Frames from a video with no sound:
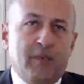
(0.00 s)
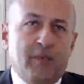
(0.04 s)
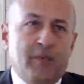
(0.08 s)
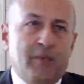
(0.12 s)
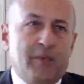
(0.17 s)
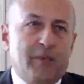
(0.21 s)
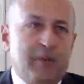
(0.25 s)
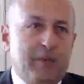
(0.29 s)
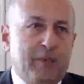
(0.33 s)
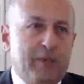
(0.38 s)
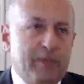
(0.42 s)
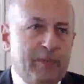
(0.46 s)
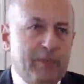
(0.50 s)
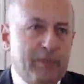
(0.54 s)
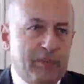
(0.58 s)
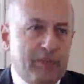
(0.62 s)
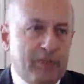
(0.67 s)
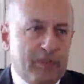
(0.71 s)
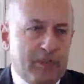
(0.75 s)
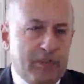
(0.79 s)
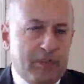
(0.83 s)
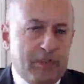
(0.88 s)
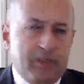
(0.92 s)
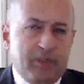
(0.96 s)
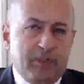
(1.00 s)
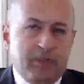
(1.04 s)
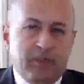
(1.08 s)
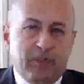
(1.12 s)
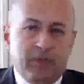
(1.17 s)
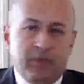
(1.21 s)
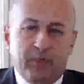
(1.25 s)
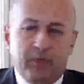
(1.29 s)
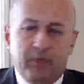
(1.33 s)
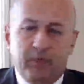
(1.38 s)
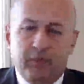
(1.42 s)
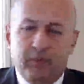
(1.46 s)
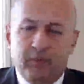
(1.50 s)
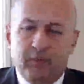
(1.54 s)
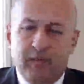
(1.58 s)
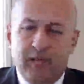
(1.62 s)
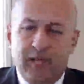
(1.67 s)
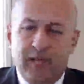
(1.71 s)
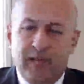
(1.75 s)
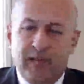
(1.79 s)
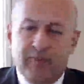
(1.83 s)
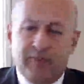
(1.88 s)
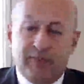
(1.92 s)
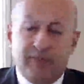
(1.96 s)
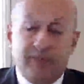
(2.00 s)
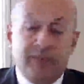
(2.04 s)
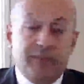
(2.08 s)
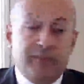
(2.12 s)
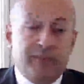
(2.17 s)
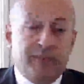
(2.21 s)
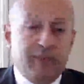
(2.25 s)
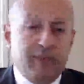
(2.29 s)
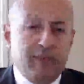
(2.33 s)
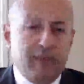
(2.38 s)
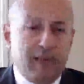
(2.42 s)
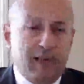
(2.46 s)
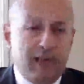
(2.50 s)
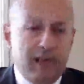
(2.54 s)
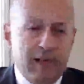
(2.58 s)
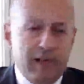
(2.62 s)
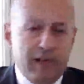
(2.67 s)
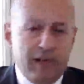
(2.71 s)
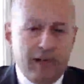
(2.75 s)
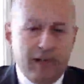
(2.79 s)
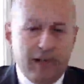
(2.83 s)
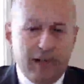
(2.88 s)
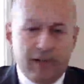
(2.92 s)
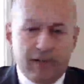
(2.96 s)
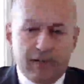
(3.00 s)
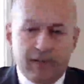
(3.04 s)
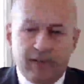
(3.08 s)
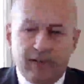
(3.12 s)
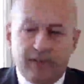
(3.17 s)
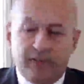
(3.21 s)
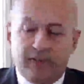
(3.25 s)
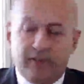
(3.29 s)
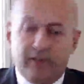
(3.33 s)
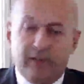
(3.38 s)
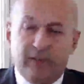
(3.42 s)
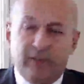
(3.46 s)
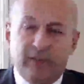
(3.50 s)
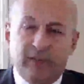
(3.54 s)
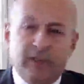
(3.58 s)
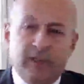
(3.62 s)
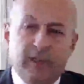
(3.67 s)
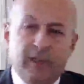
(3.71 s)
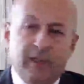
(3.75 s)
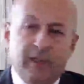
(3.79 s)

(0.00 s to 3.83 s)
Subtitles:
problems occurring. You will have different ideas, different